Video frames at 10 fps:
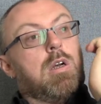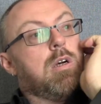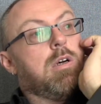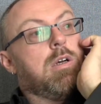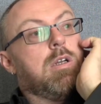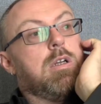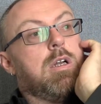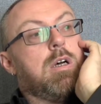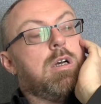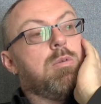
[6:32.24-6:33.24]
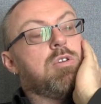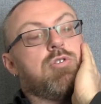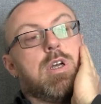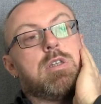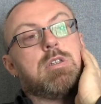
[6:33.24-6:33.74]
and I was
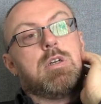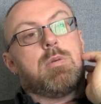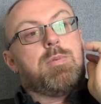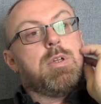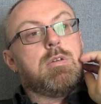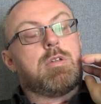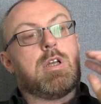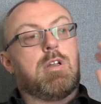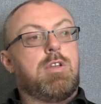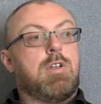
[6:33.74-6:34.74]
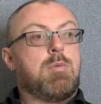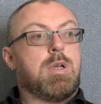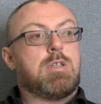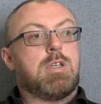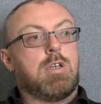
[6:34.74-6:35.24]
dressed up in kind of new
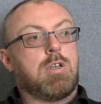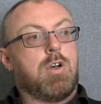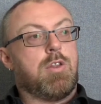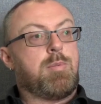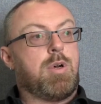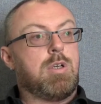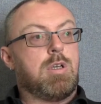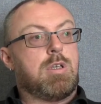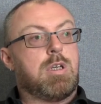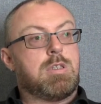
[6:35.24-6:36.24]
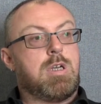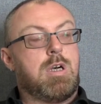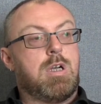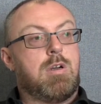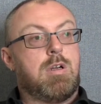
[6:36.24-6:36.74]
romantic goth punk
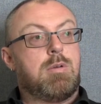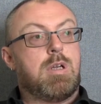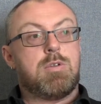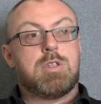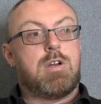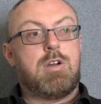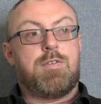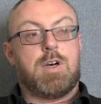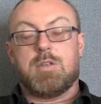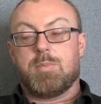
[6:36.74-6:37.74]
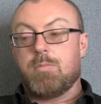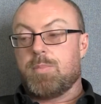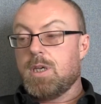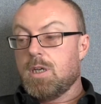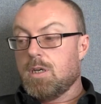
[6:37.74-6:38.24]
attire, and I was terrified of being
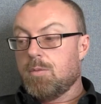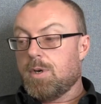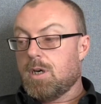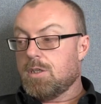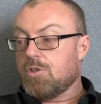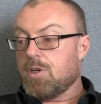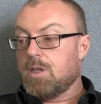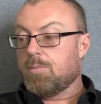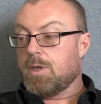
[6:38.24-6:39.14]
beaten up by straight